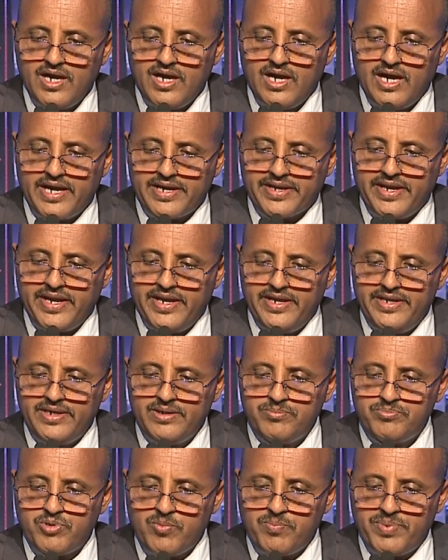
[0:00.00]
are
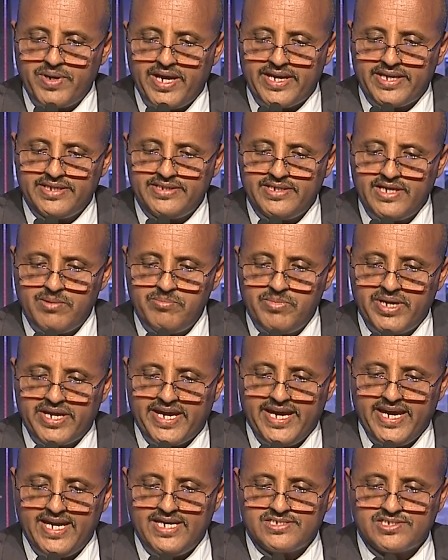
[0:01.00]
gaining popularity among
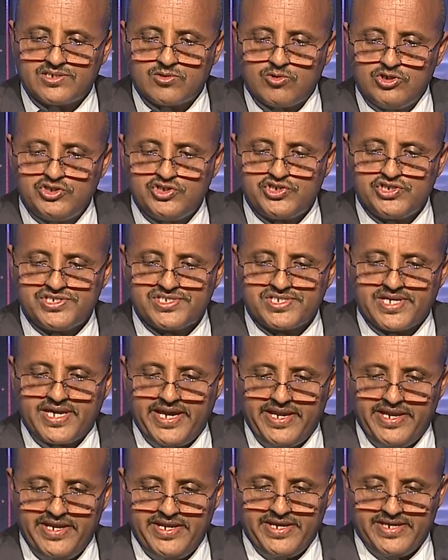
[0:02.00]
health-conscious
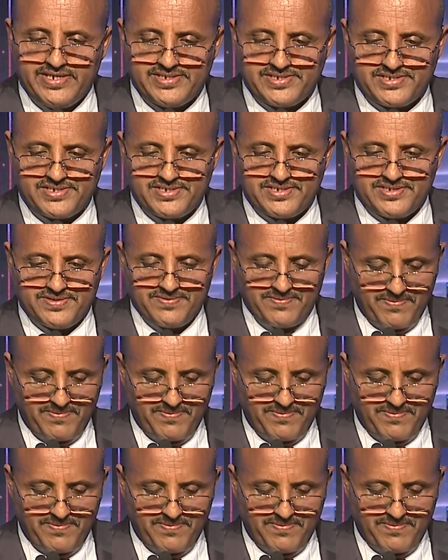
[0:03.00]
Canadians.